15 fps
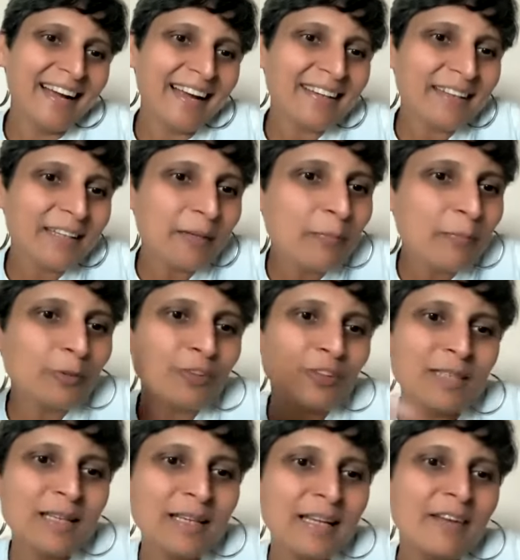at an
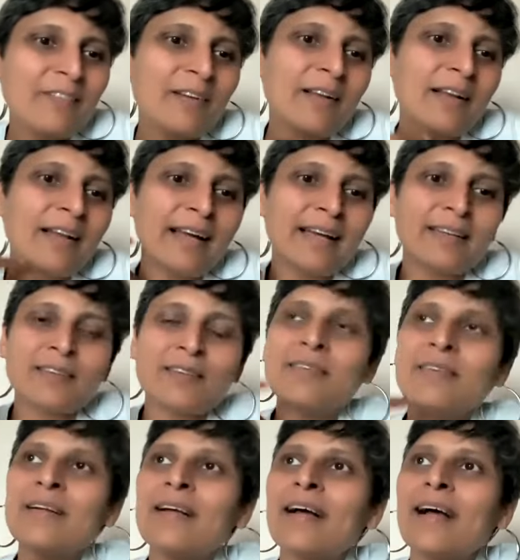emotional level at a
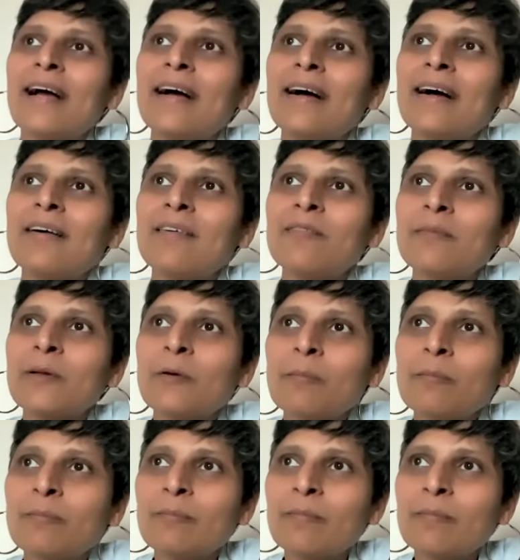uh, you know